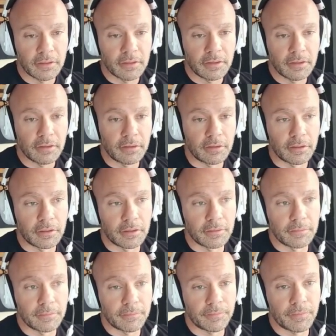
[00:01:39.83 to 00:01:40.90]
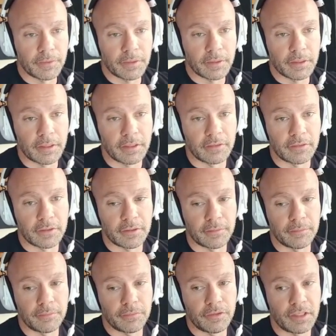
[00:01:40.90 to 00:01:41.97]
Or as a
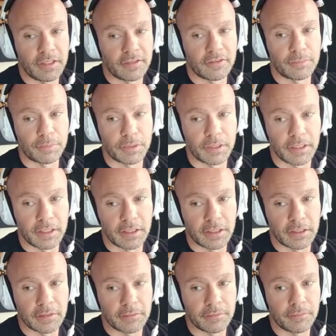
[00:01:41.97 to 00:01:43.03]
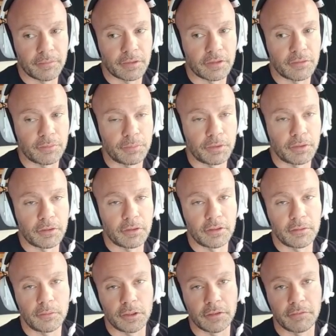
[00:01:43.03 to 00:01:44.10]
tennis player, let's put a
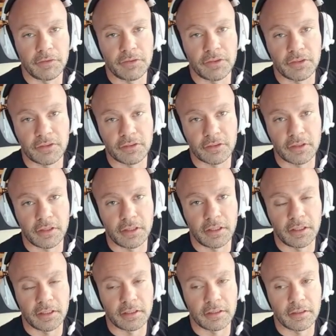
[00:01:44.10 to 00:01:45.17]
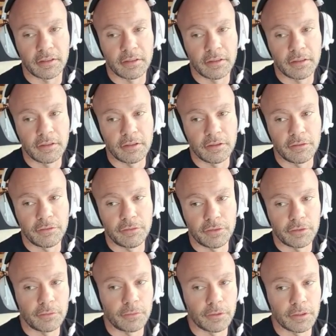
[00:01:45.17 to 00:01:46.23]
little more emphasis on
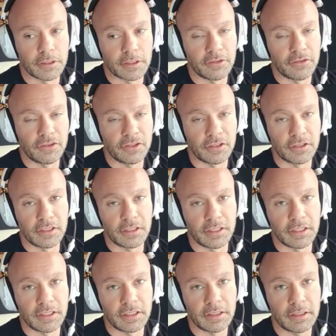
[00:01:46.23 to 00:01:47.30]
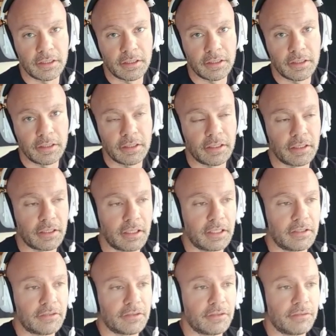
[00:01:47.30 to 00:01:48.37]
footwork, agility, and
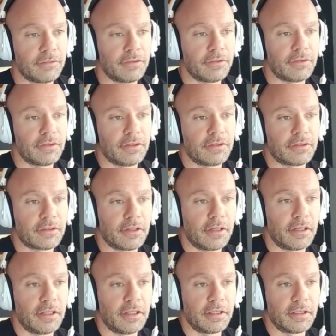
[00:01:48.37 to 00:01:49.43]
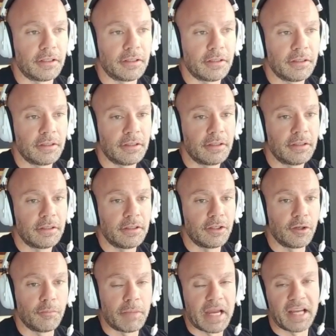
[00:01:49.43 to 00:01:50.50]
less emphasis on
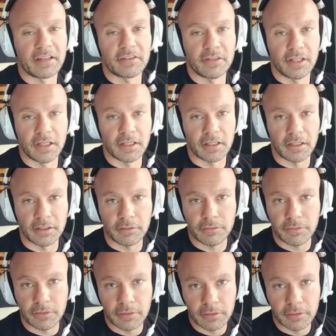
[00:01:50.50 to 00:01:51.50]
your max deadlift,